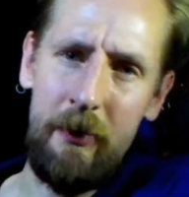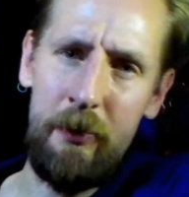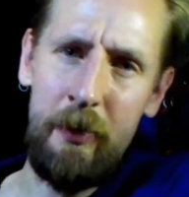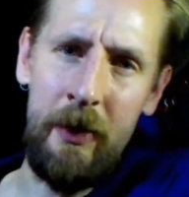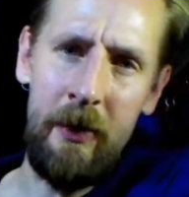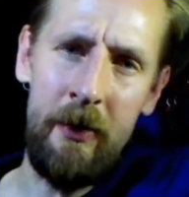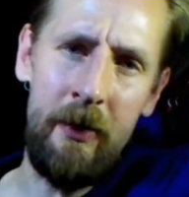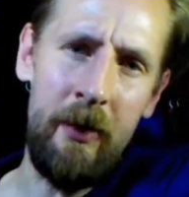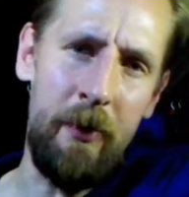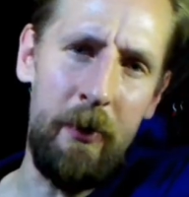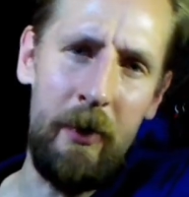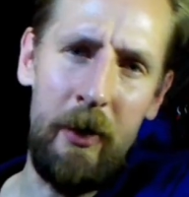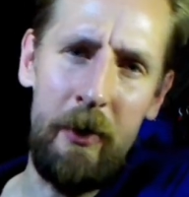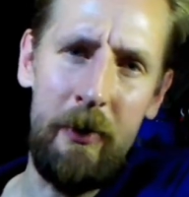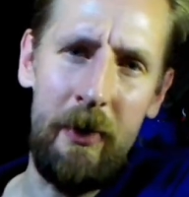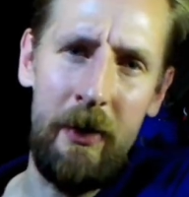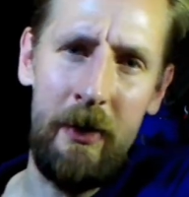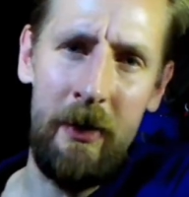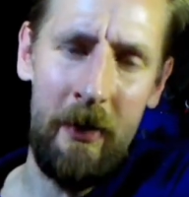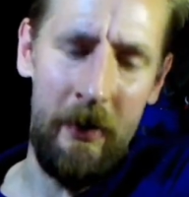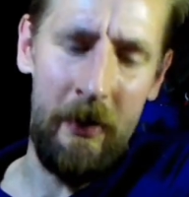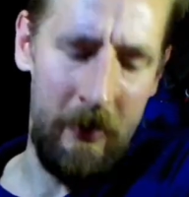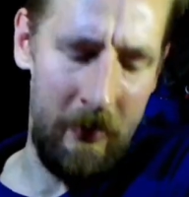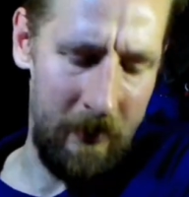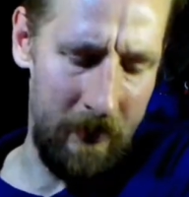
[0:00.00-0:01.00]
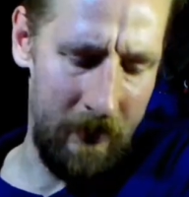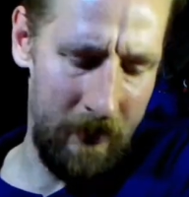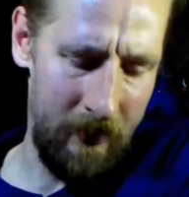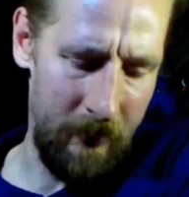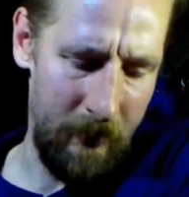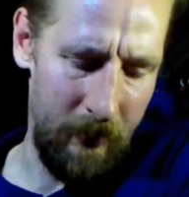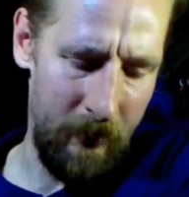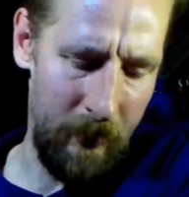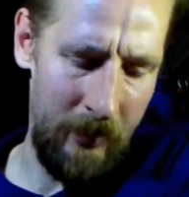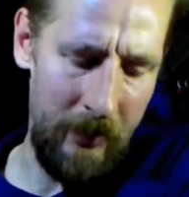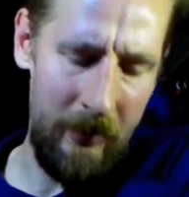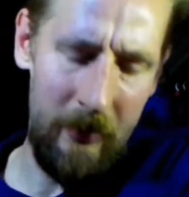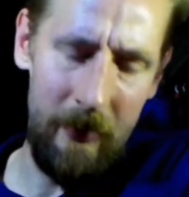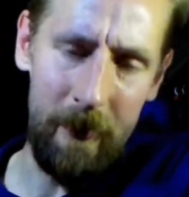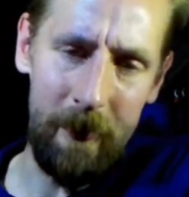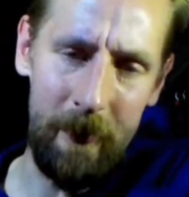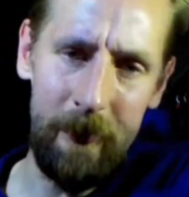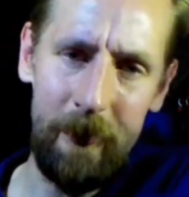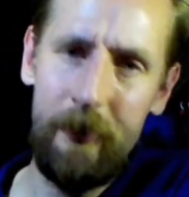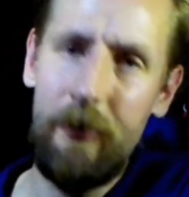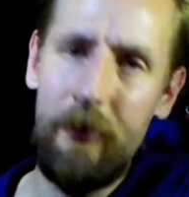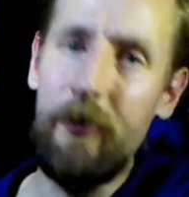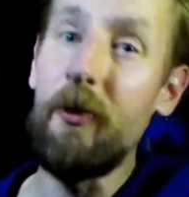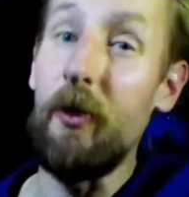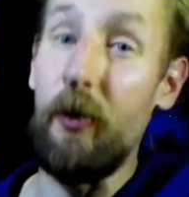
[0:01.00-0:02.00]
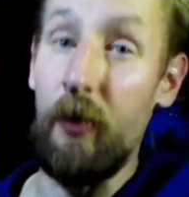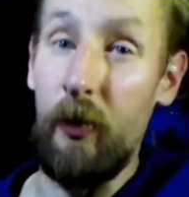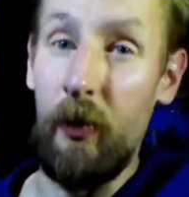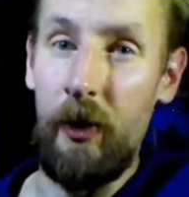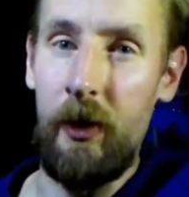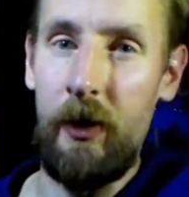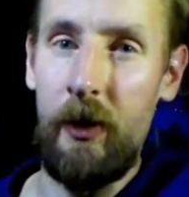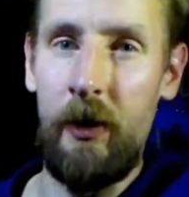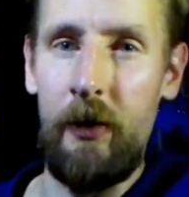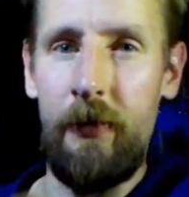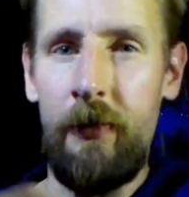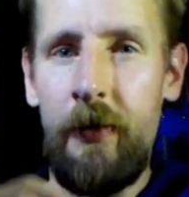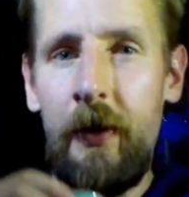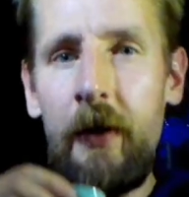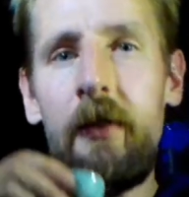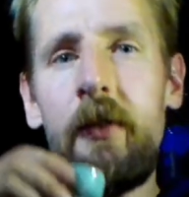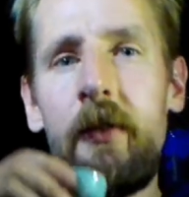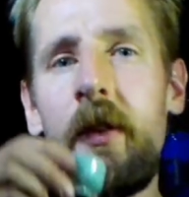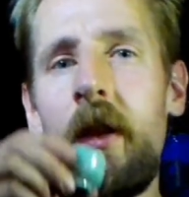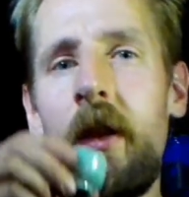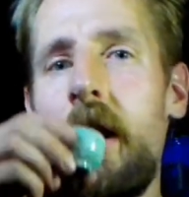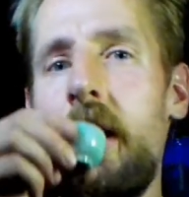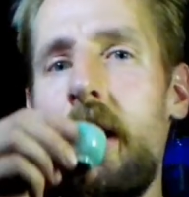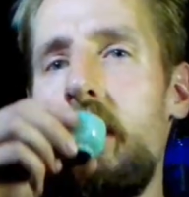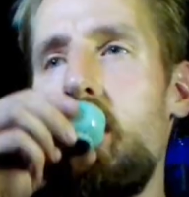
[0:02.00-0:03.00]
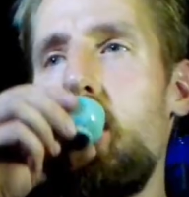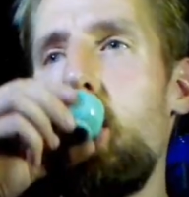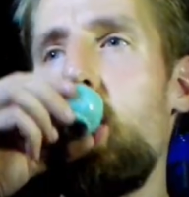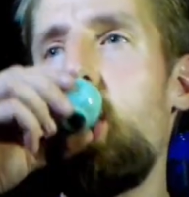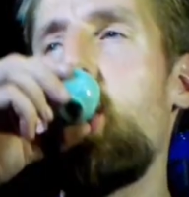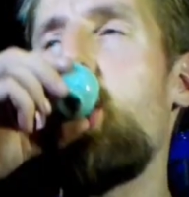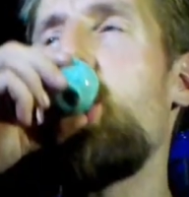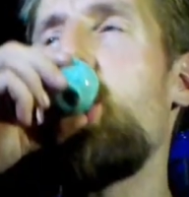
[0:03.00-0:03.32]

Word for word: did I spend all my money on? Well, we're going to fix that.